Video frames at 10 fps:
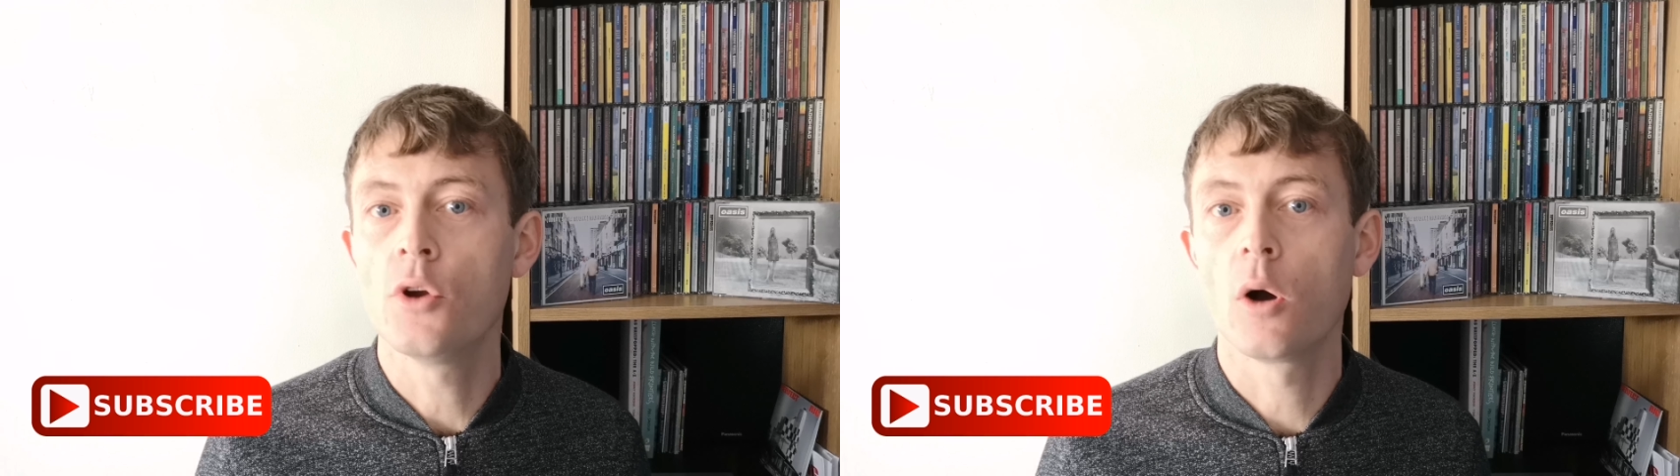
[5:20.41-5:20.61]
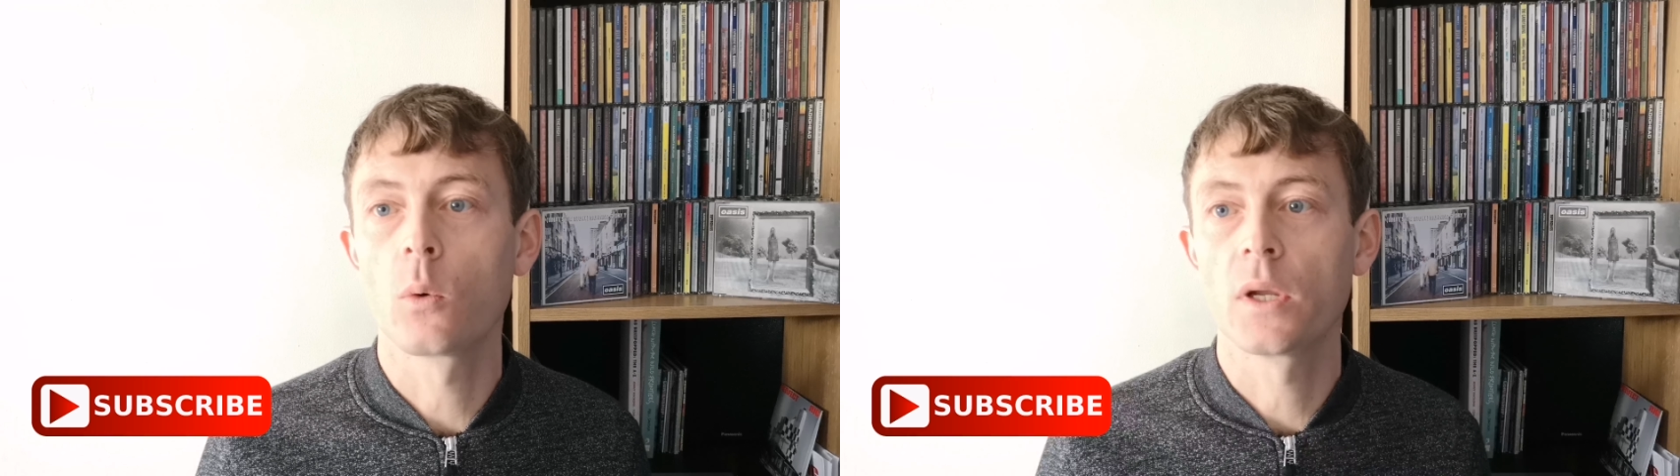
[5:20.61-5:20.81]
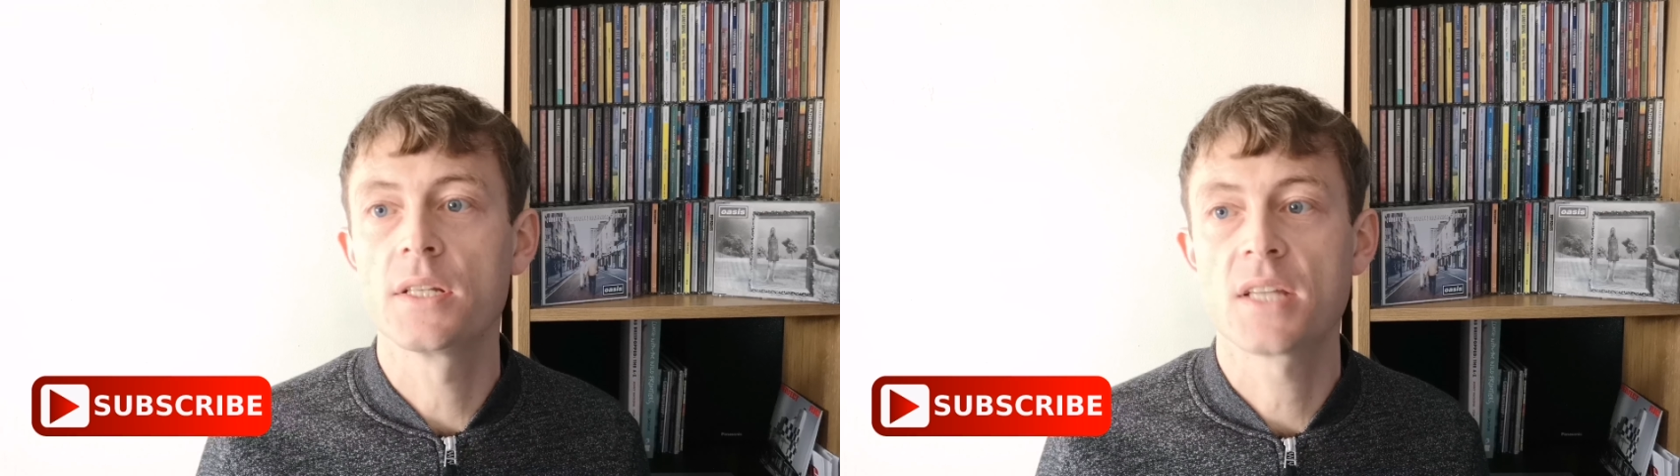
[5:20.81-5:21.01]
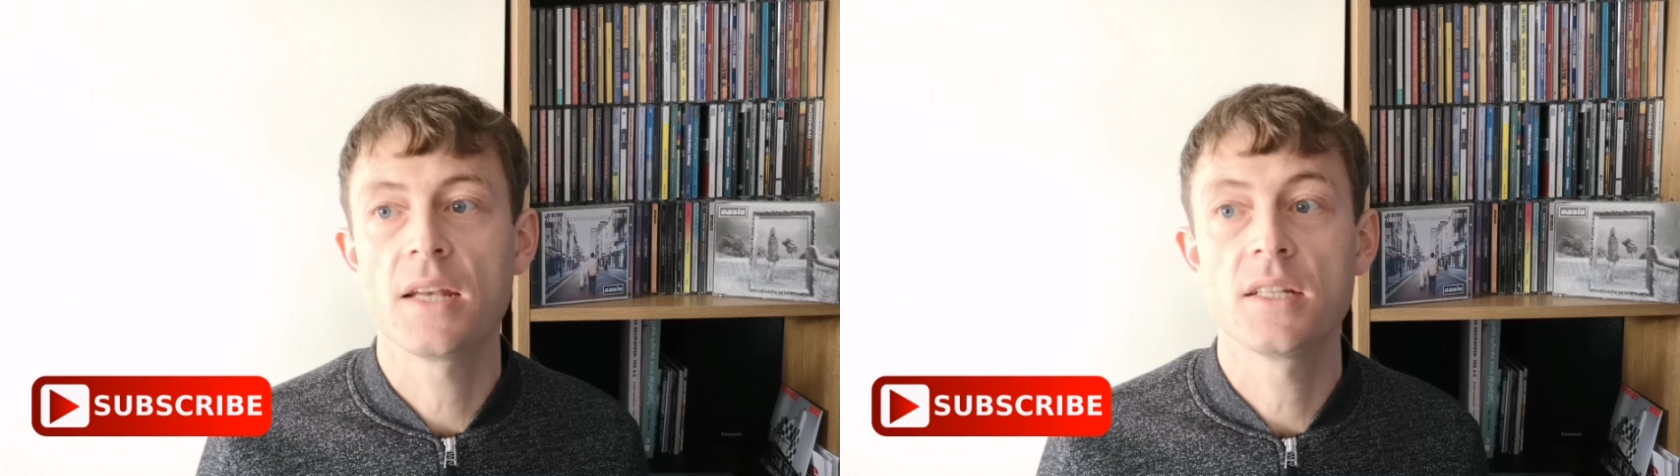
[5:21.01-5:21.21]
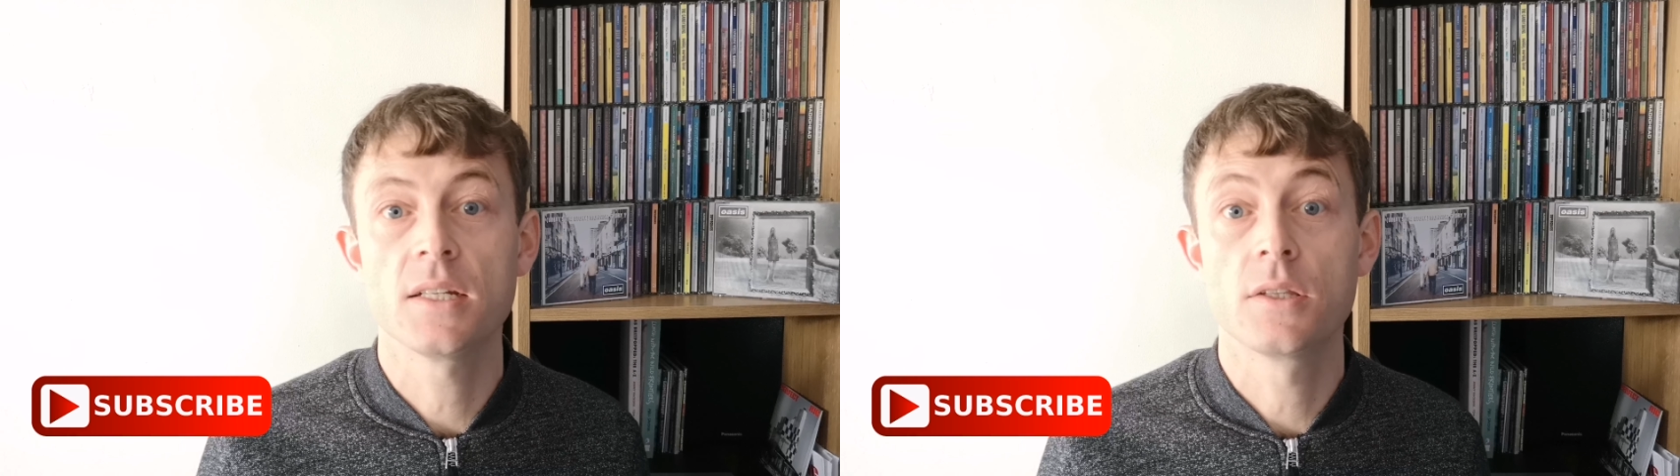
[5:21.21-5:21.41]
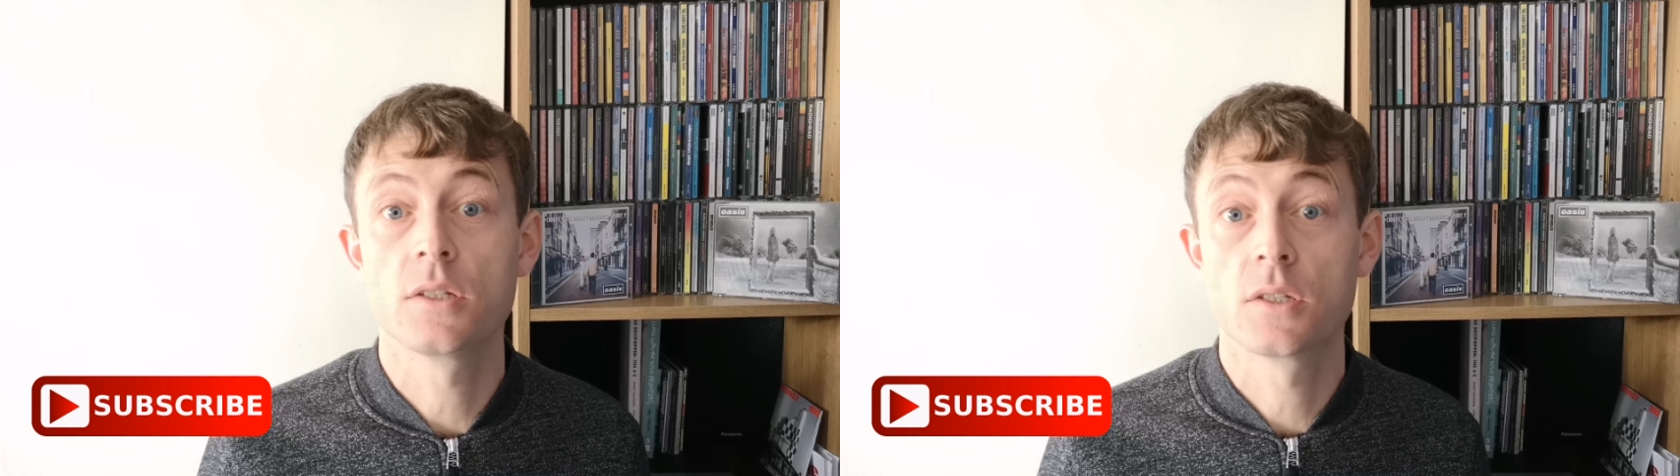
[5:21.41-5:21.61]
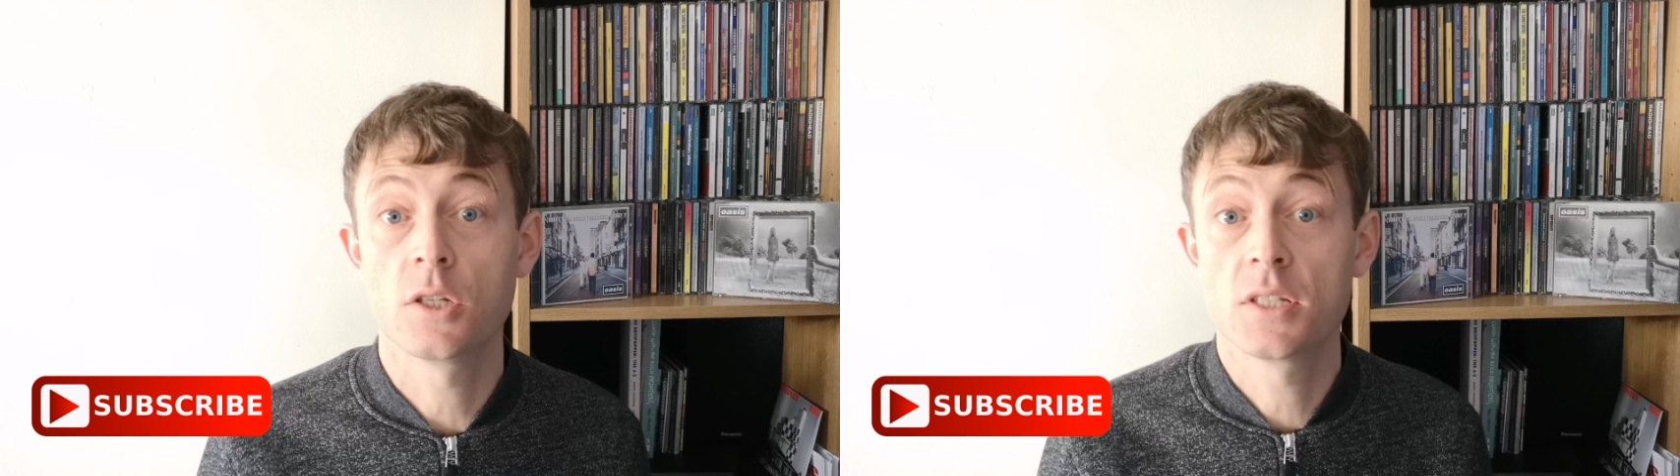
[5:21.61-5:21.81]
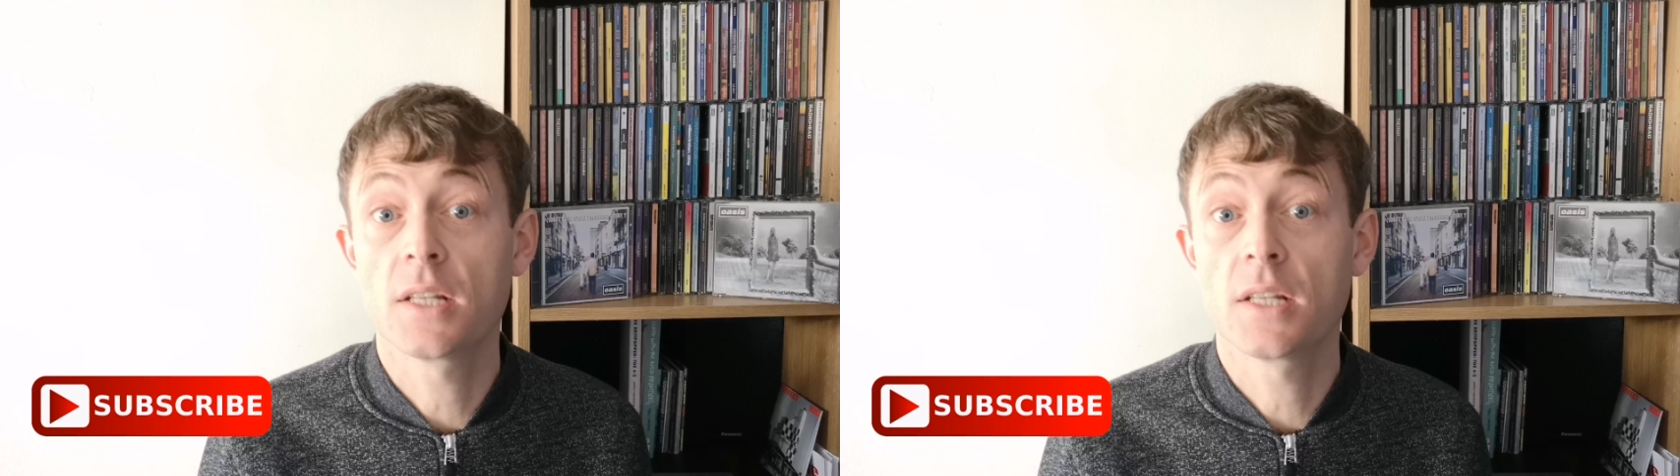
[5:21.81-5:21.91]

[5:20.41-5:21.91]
Noel intended to